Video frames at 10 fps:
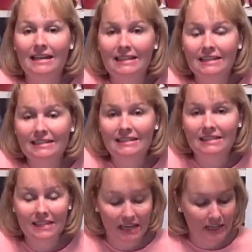
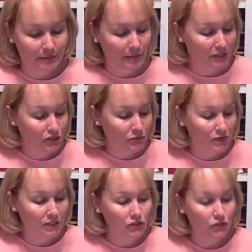And I just
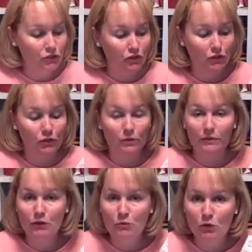wanted to show you
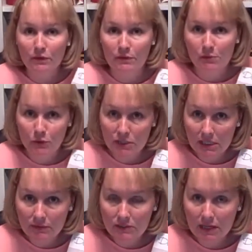a few more of the
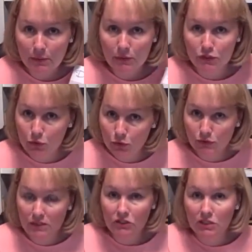motifs that were in Doodle
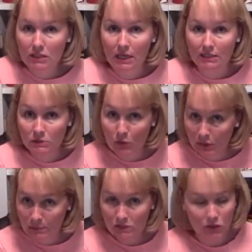Stitching as
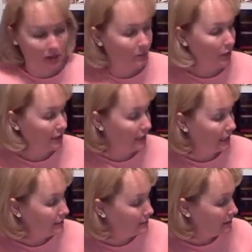promised on the
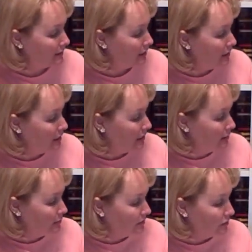podcast.
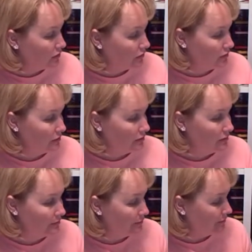In particular,
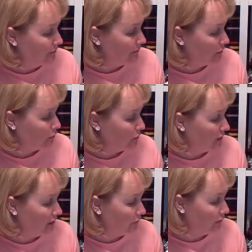the
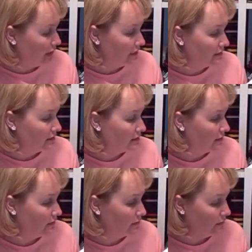Woodland Friends,
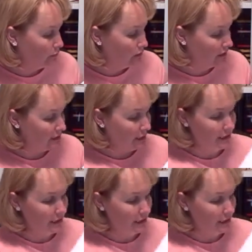Woodland